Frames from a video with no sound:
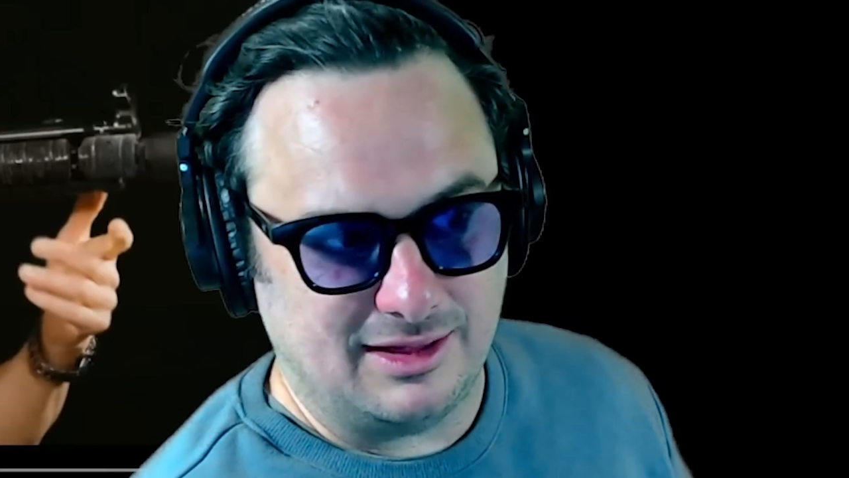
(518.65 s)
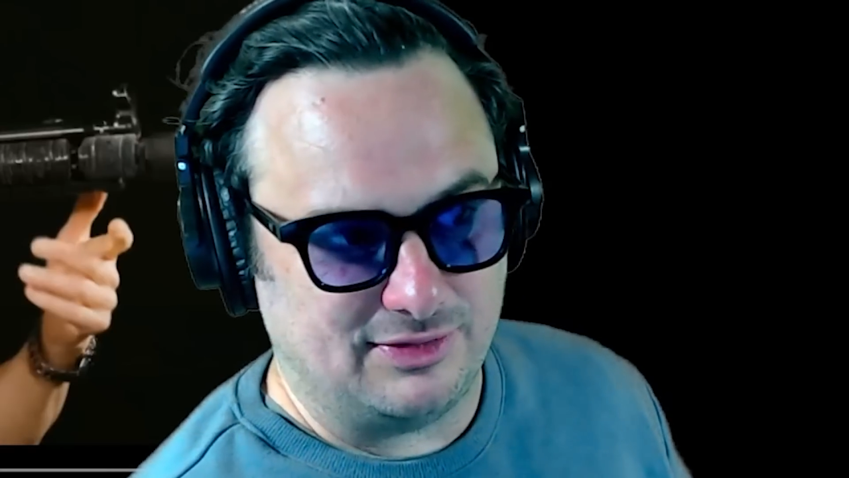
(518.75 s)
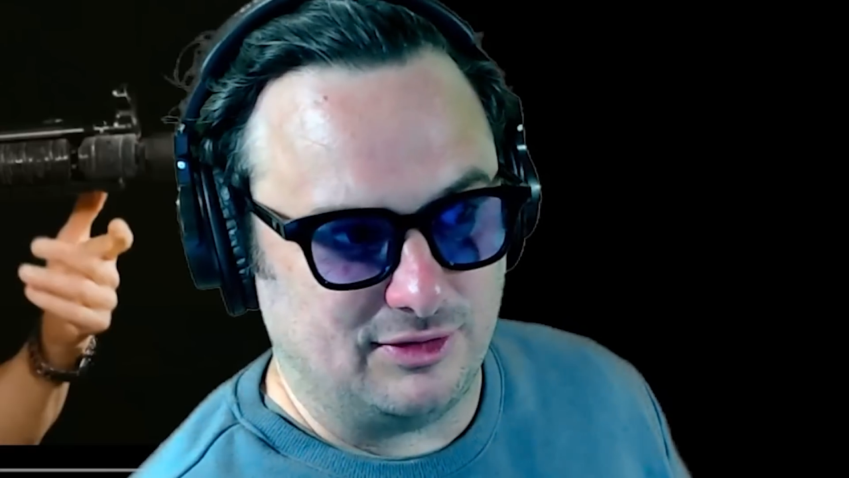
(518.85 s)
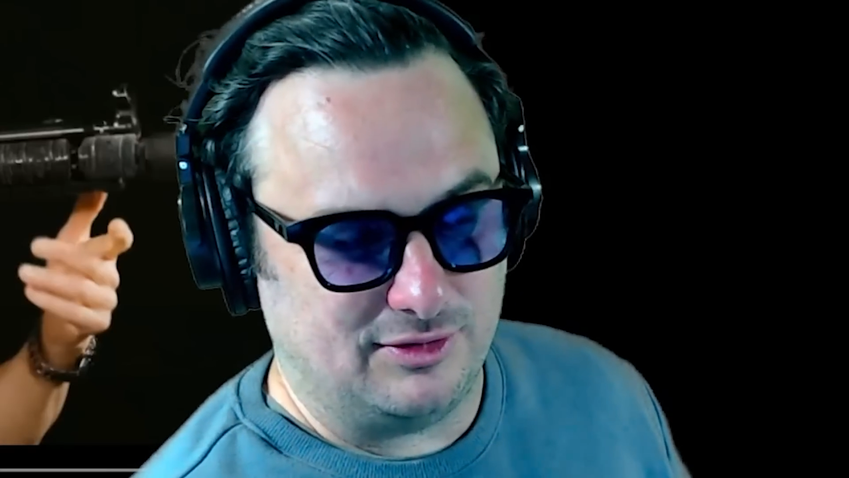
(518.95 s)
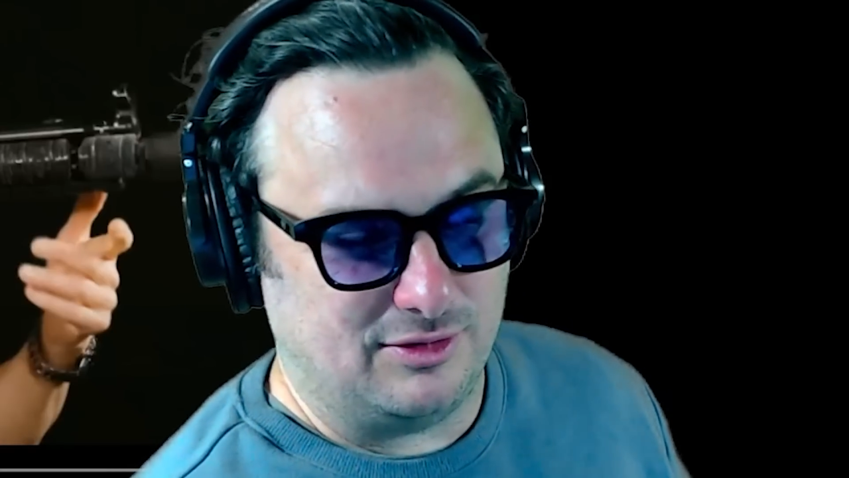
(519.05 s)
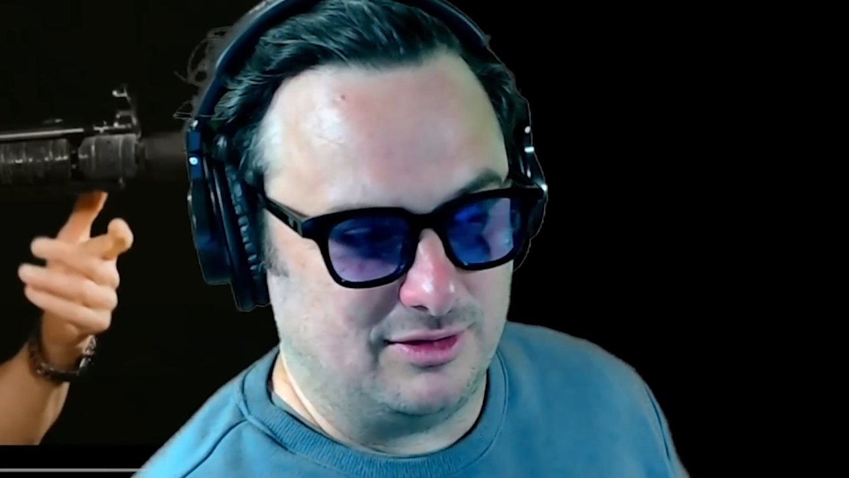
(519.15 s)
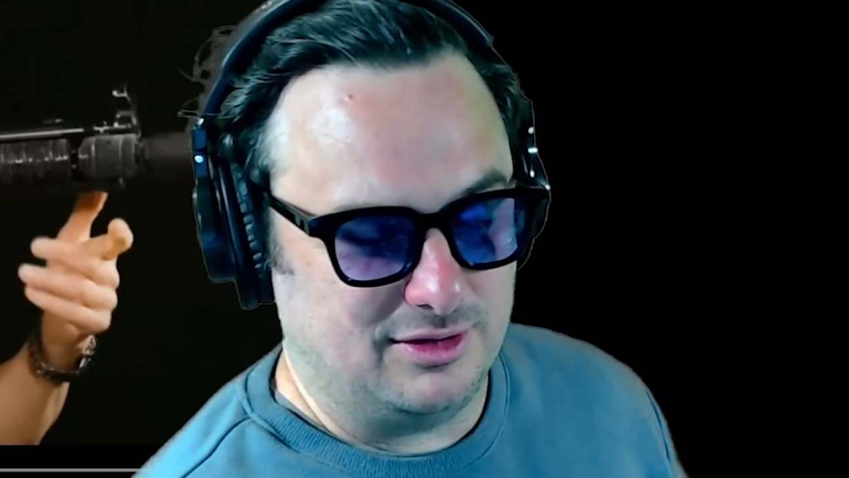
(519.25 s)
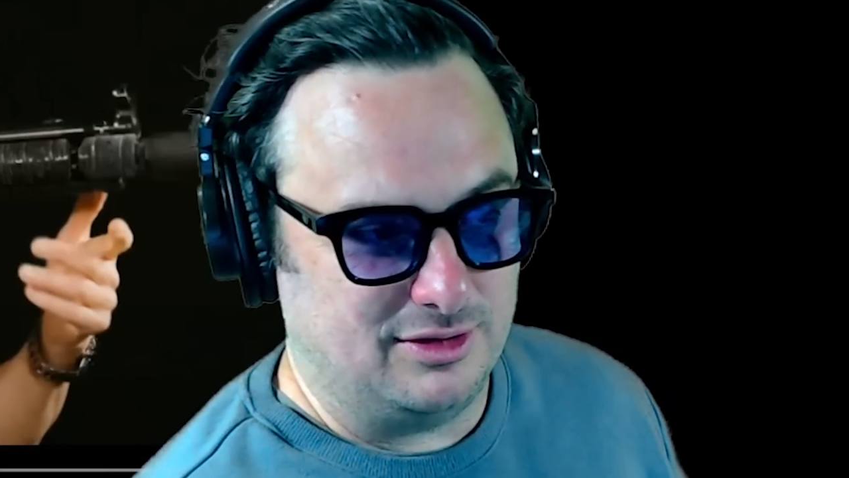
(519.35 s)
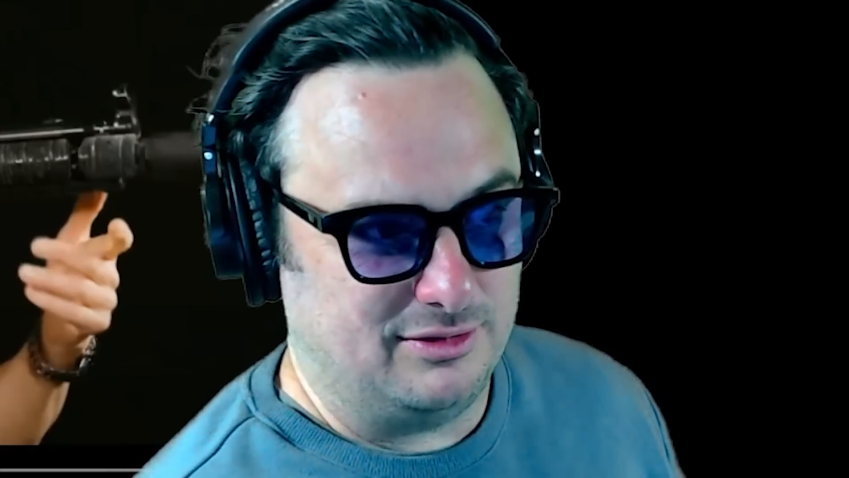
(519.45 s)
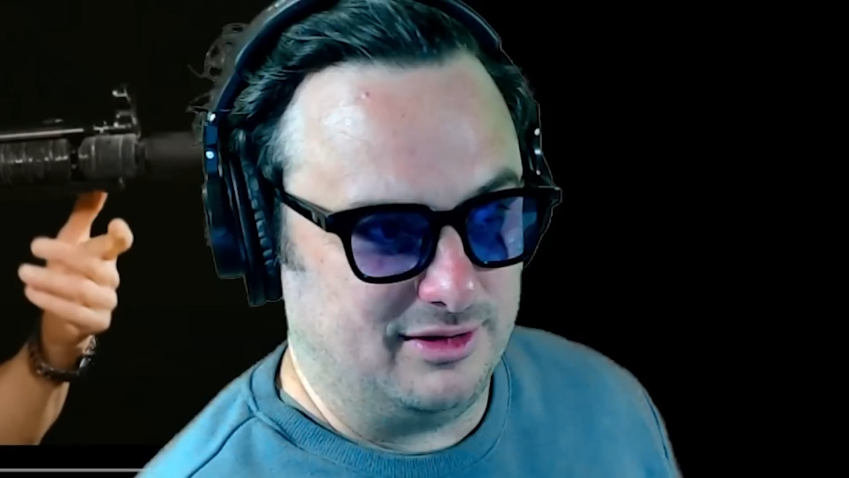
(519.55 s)
at the,
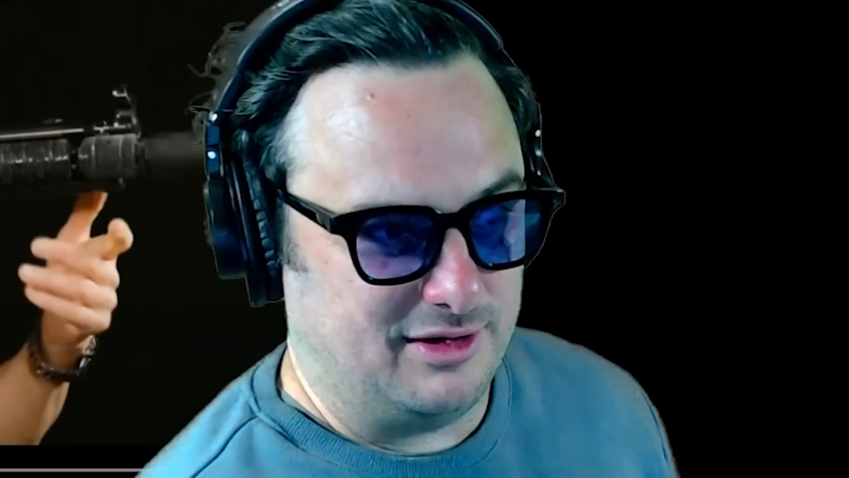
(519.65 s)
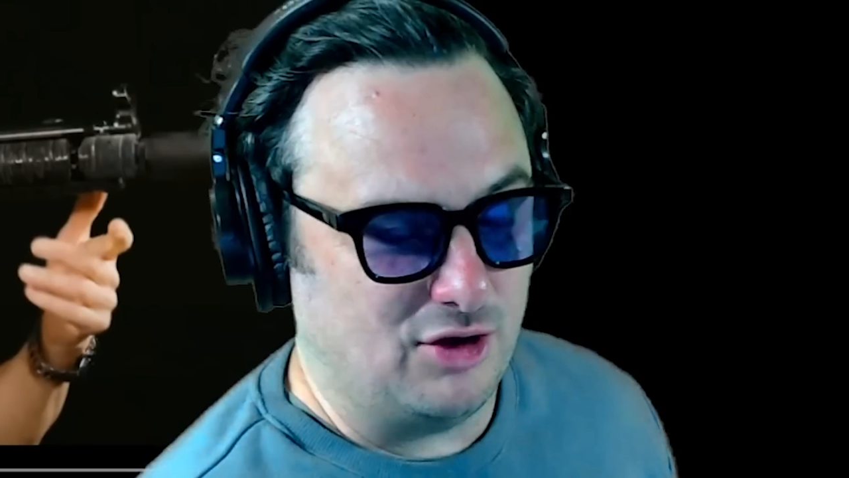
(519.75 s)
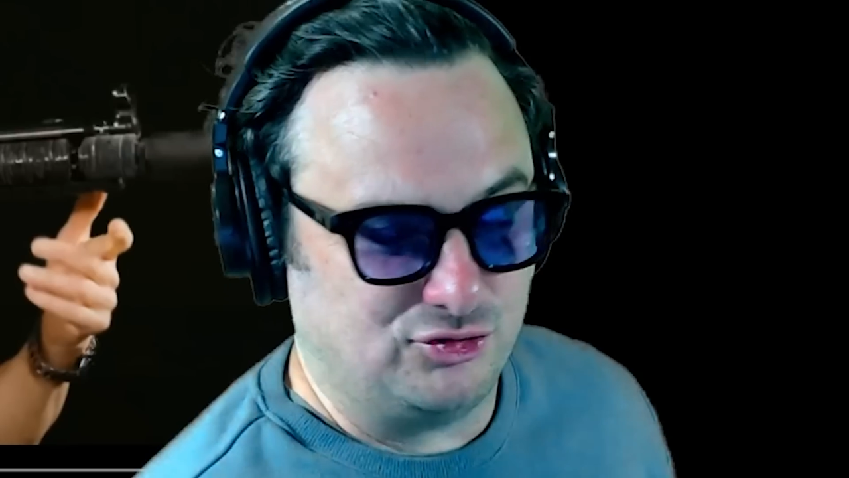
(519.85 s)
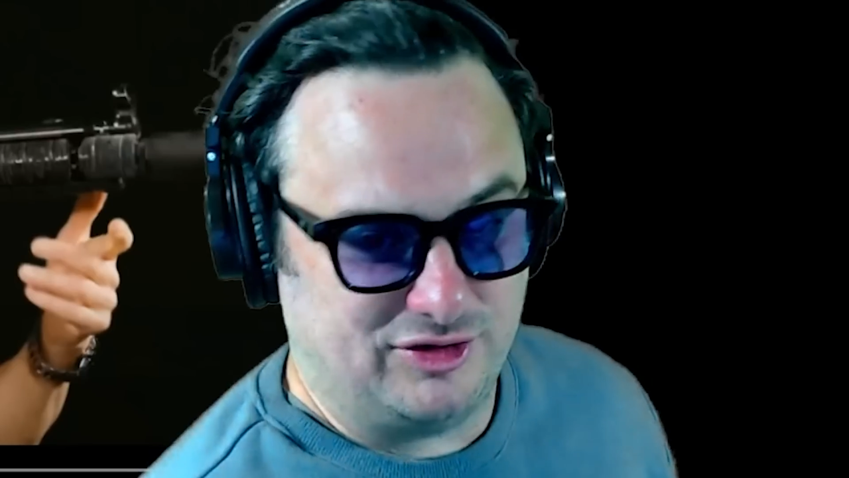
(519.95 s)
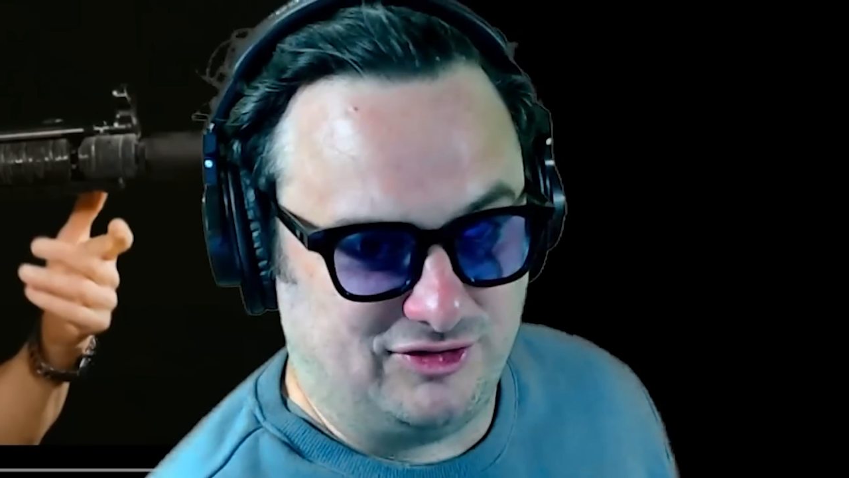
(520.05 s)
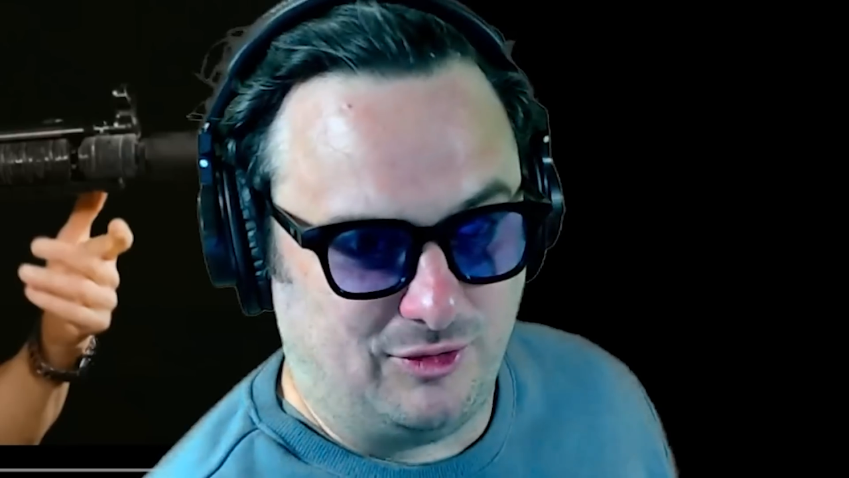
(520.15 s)
you know, the country